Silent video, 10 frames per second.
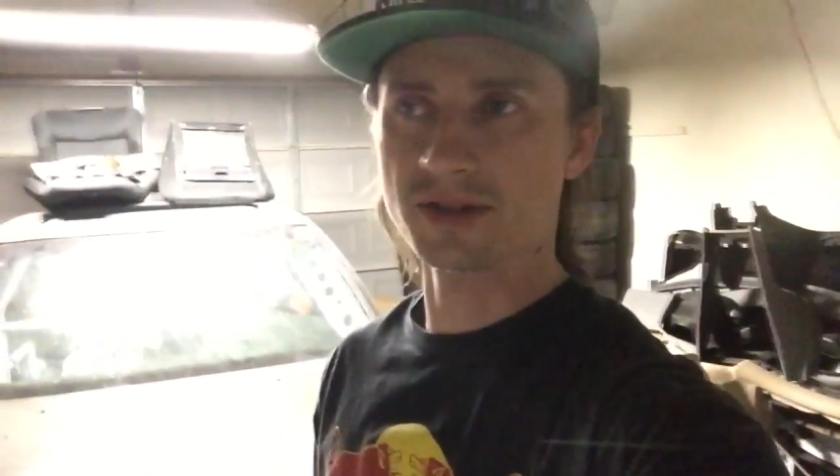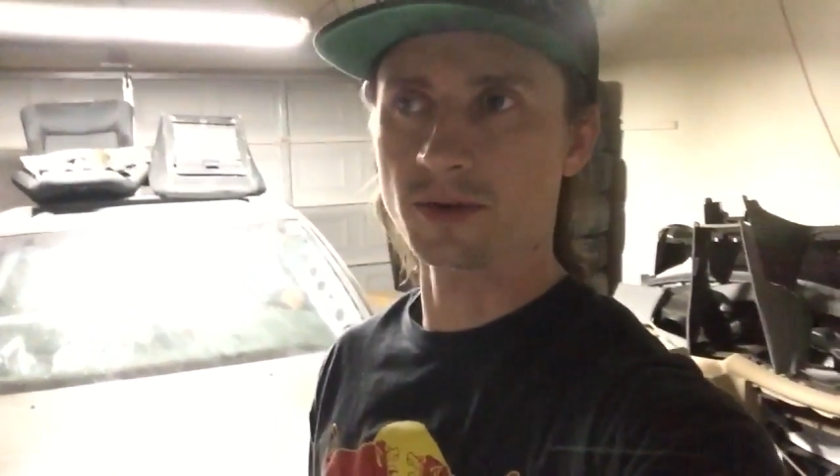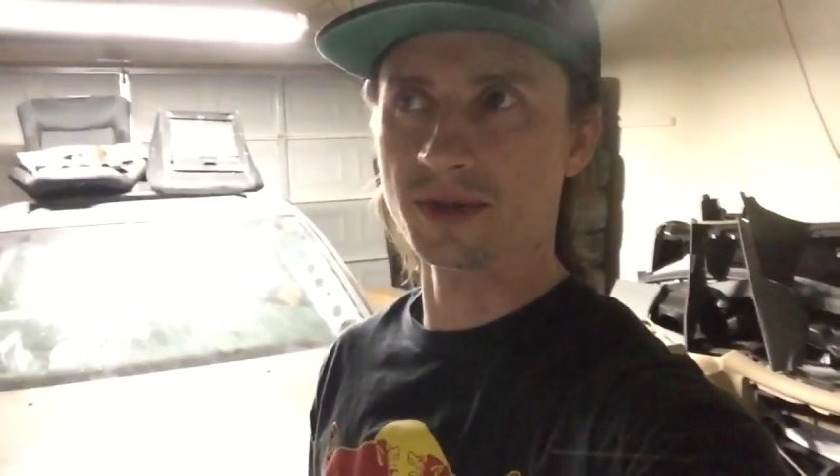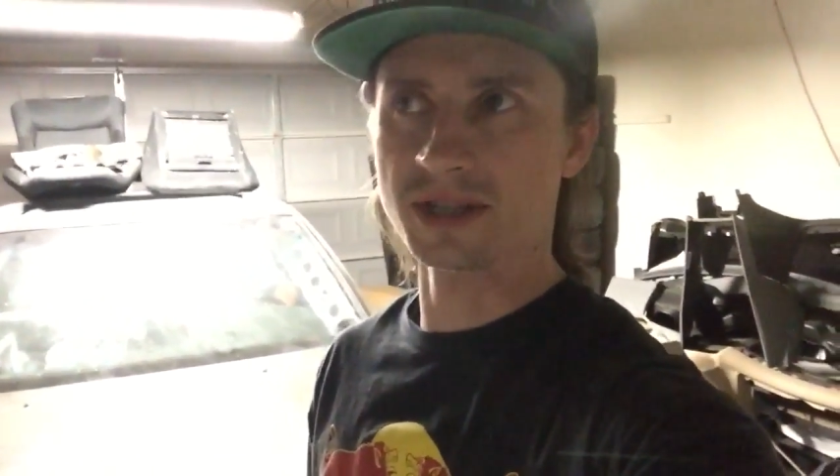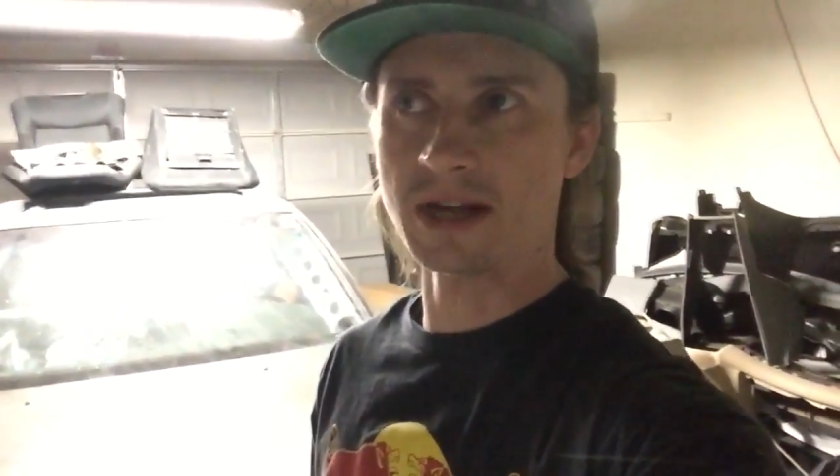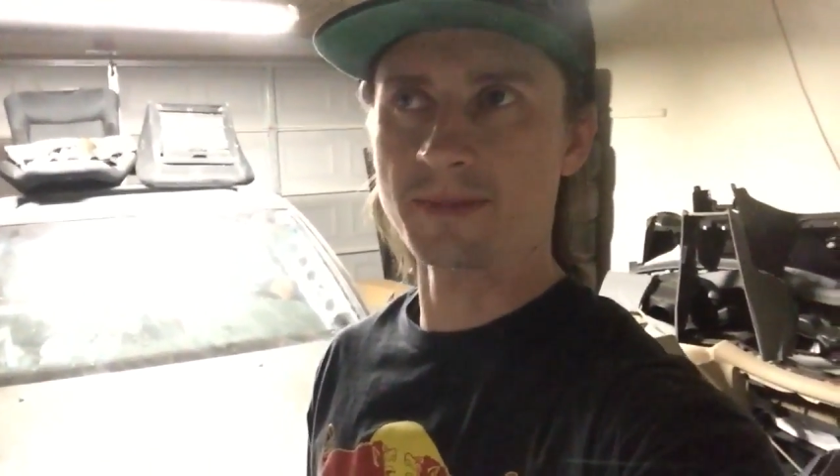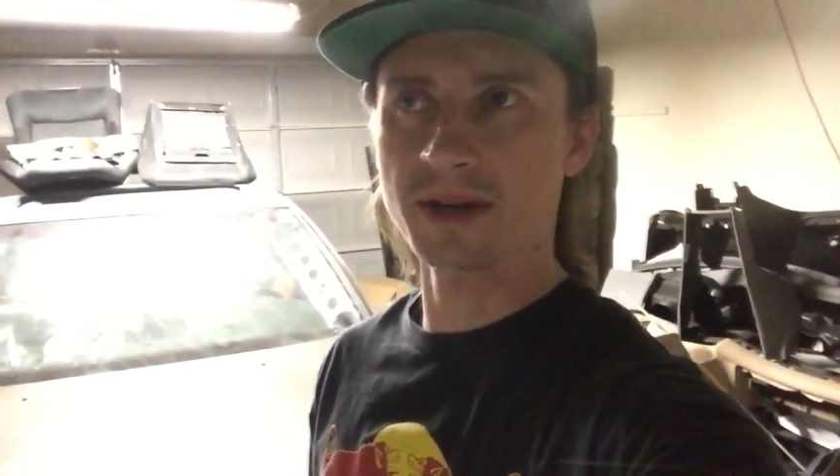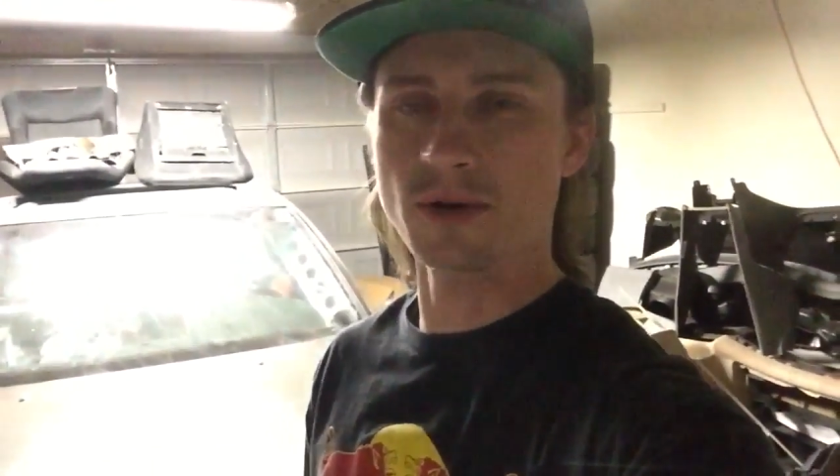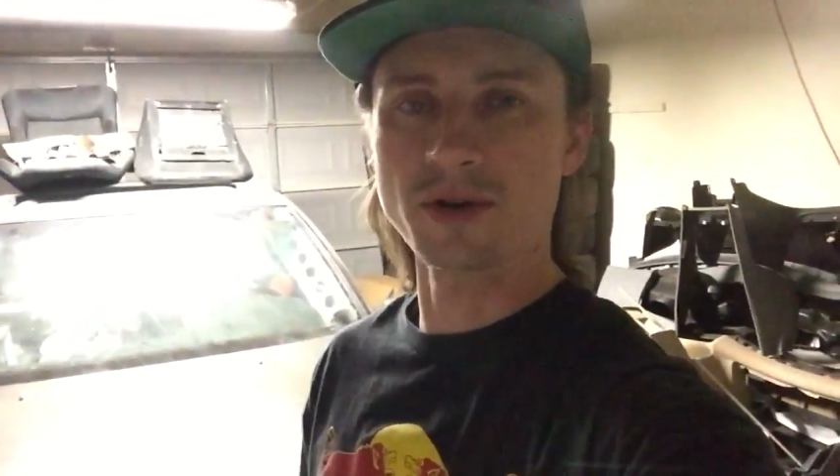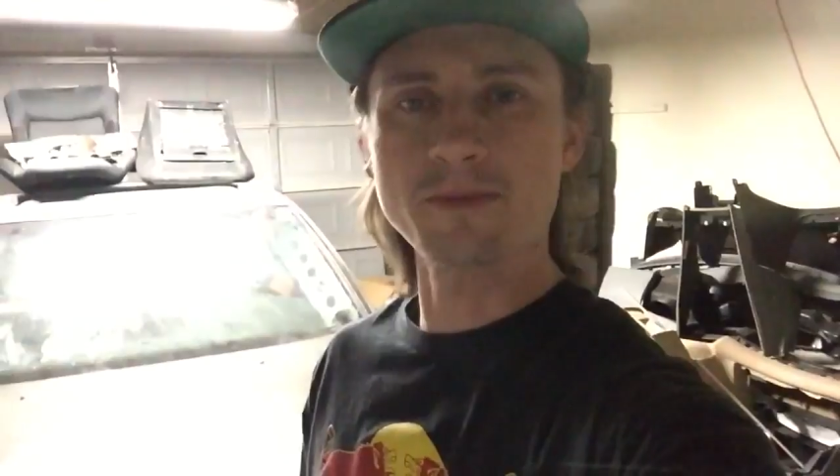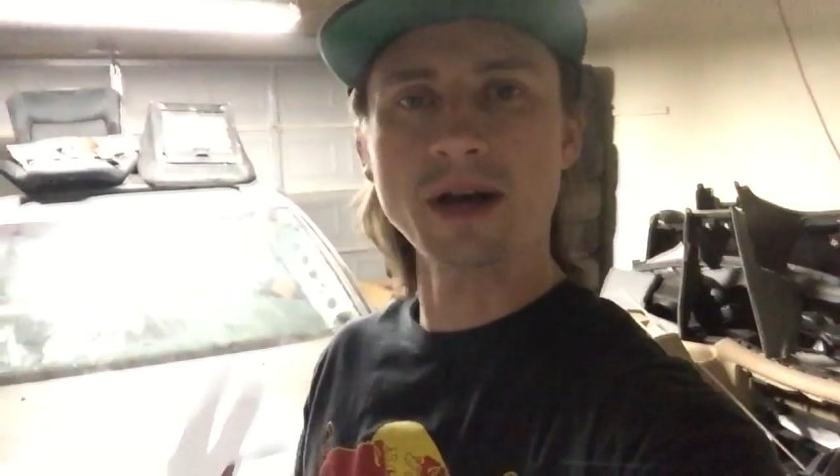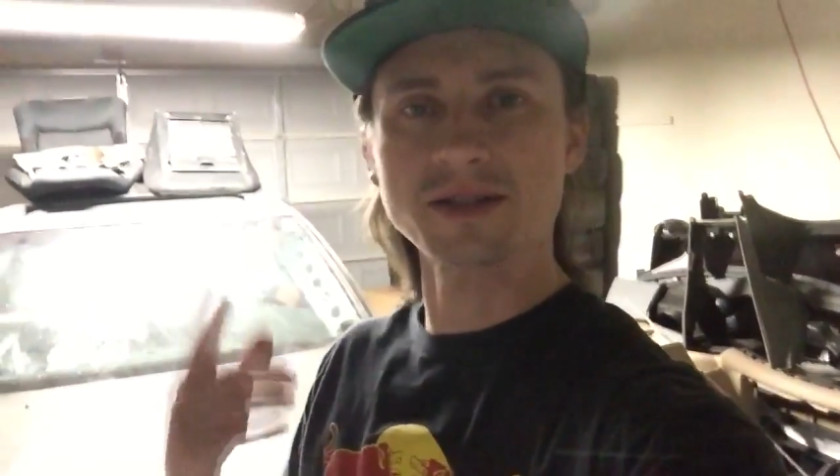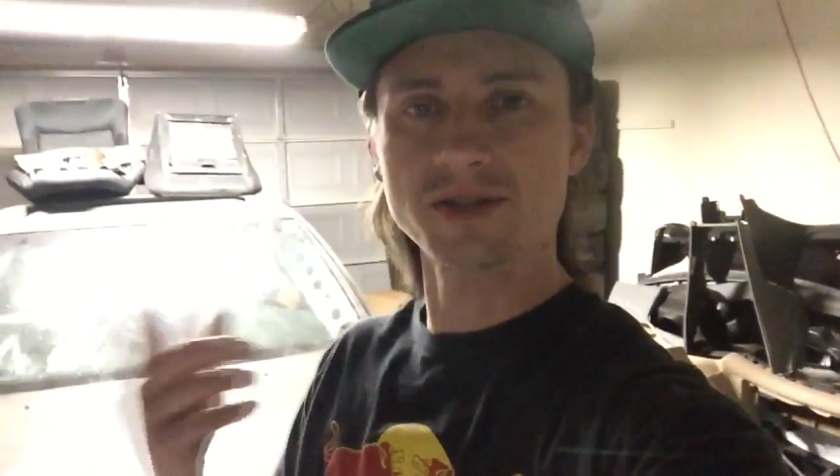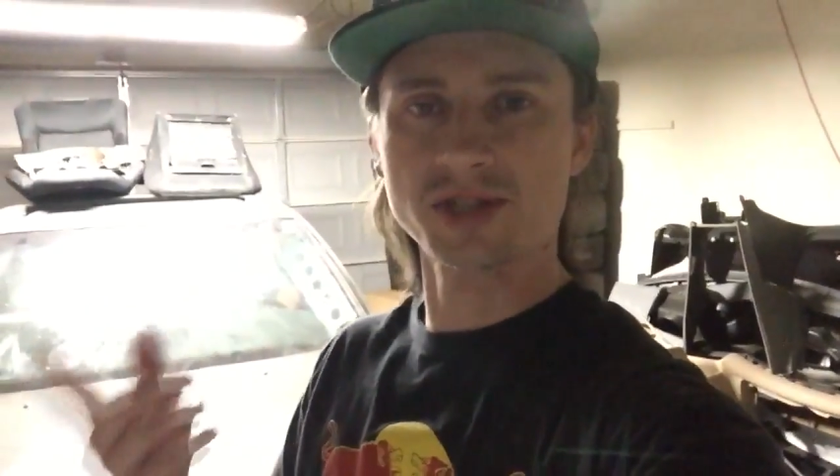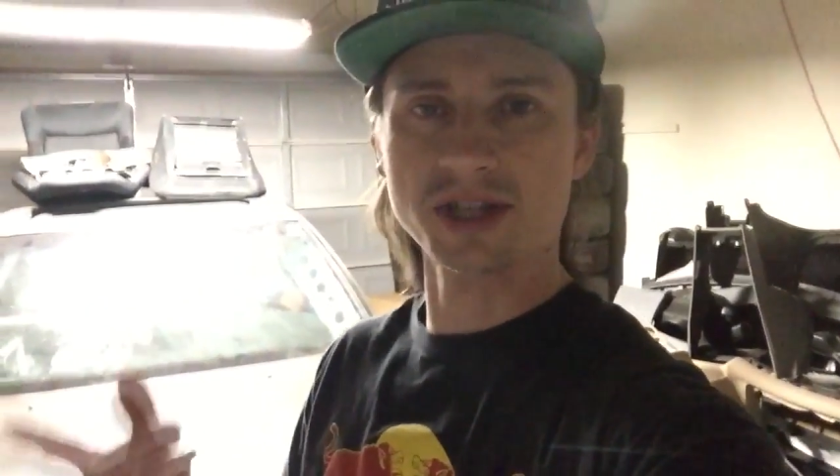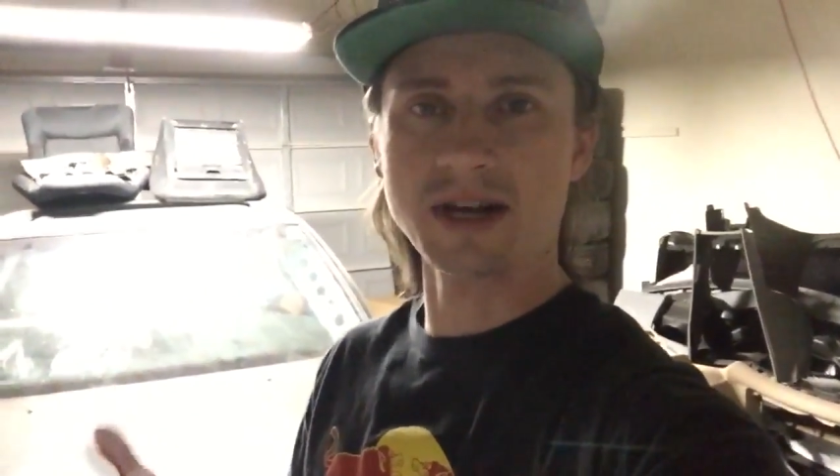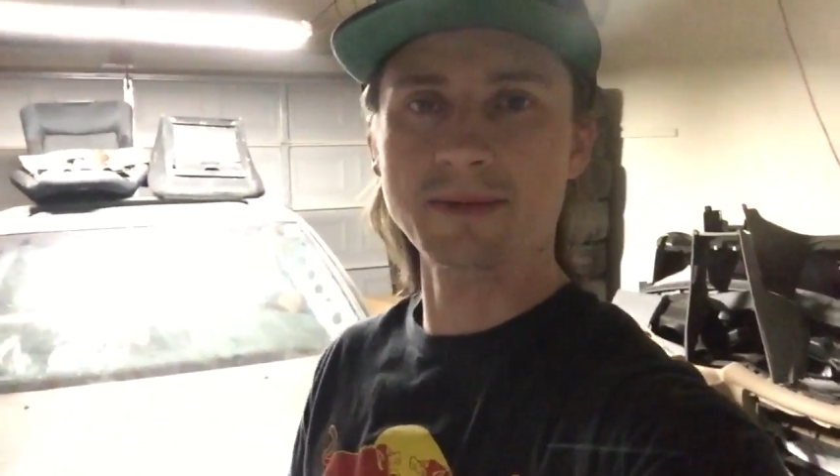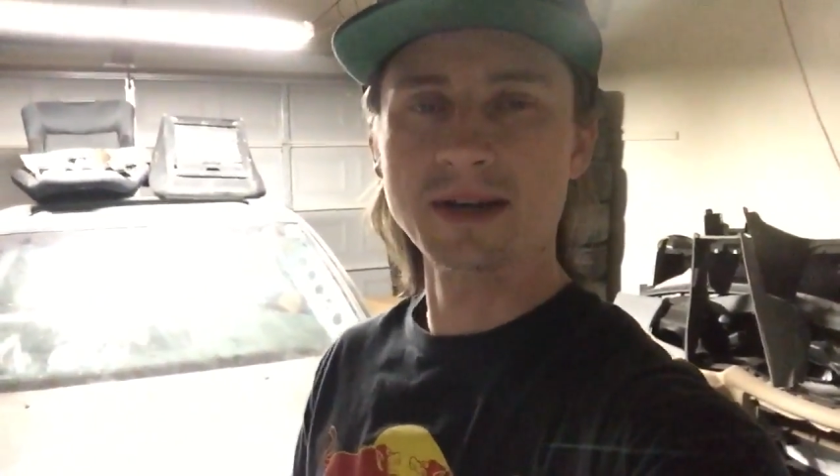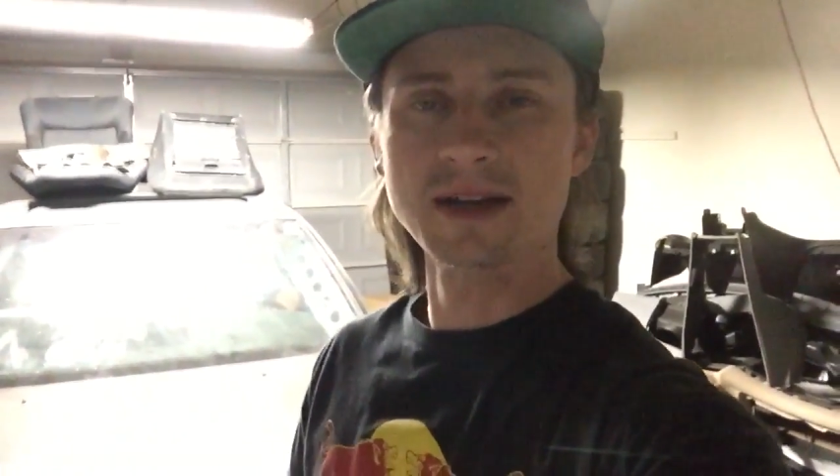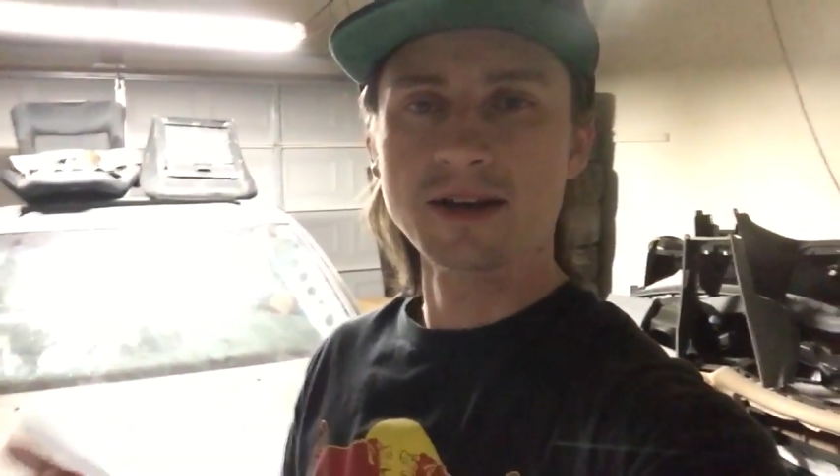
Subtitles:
So we stopped by Odie Box's shop.